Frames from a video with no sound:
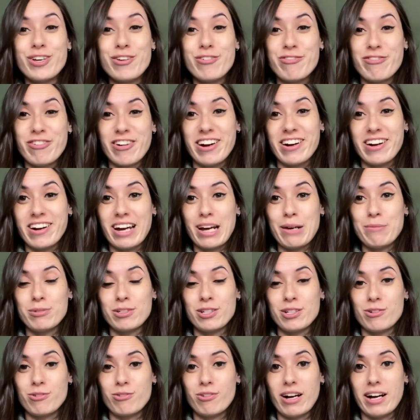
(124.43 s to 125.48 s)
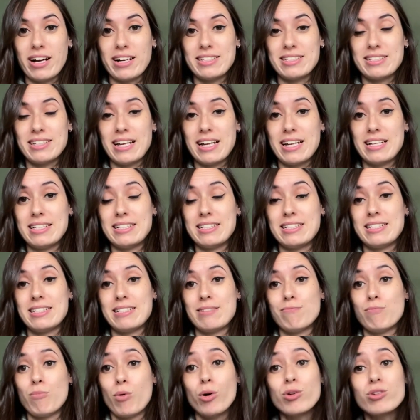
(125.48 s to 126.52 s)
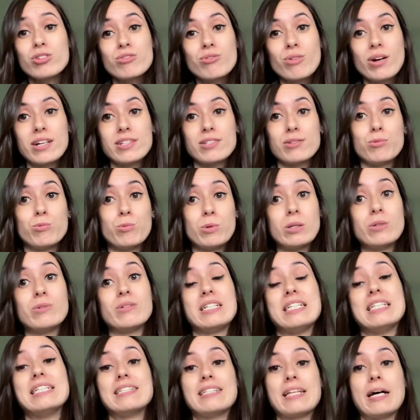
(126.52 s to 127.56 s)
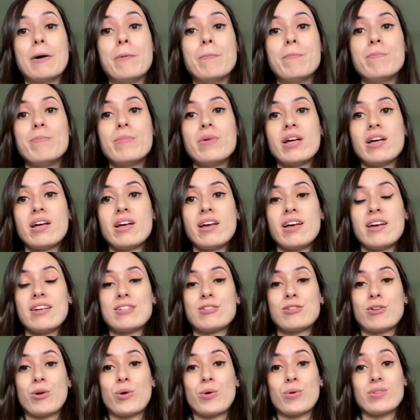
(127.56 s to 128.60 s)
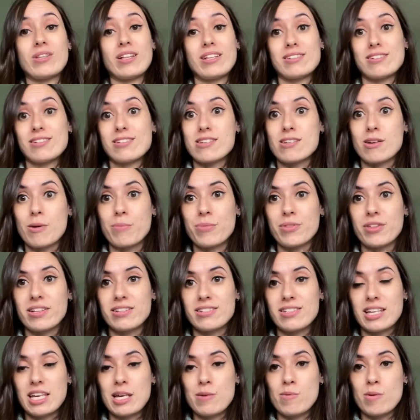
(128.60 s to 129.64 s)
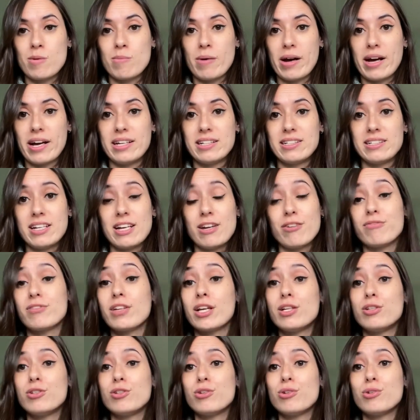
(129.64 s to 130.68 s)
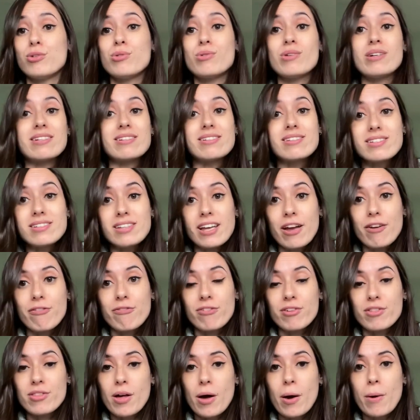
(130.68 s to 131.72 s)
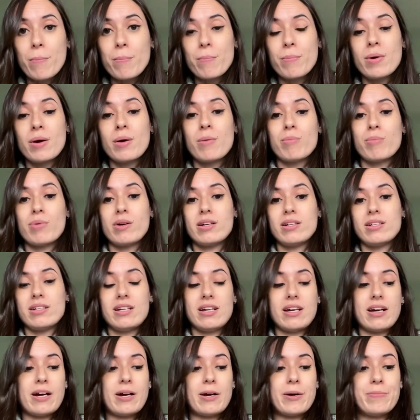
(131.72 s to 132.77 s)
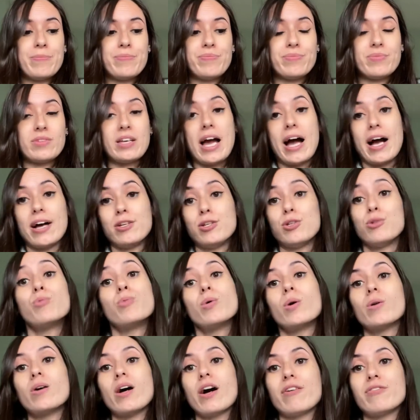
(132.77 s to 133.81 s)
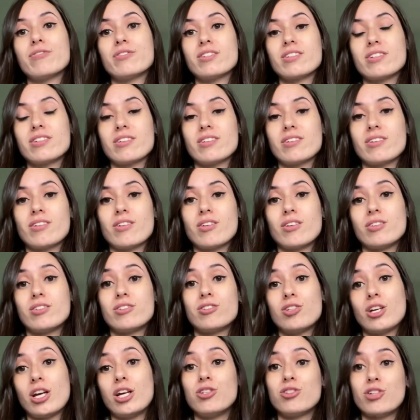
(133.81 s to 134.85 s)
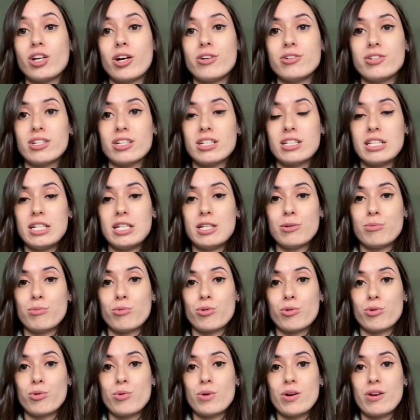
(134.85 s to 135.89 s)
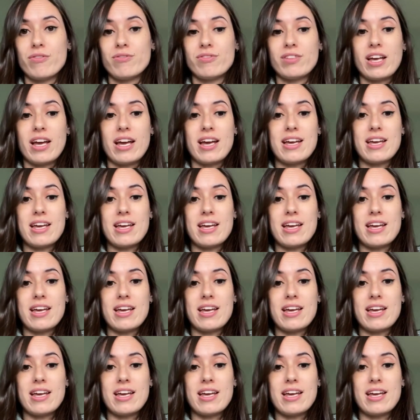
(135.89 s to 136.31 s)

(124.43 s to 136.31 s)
fair game to the rats, and most rats will eat them. So that's just something to keep in mind. If they do, it's safe for them, but um, yeah, you will have to change out your cleanup crew if they